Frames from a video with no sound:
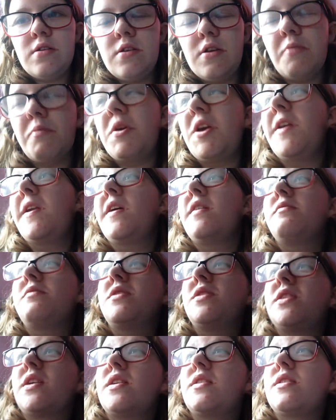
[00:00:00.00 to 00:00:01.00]
not being
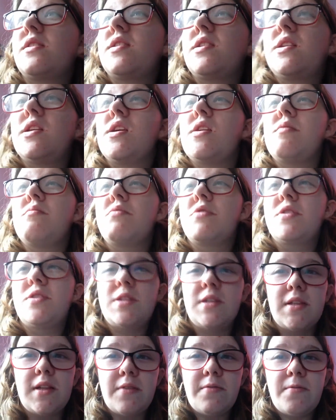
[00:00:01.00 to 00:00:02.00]
able to get to sleep
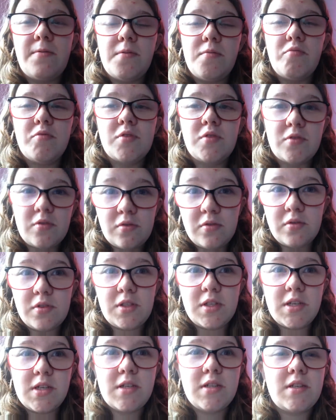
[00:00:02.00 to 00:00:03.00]
until everything was
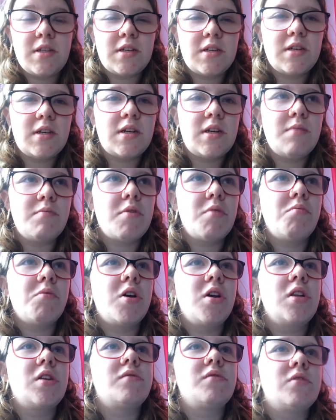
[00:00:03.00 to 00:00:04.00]
sorted and in my
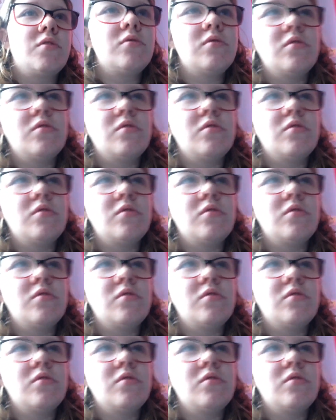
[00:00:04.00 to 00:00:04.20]
mind I was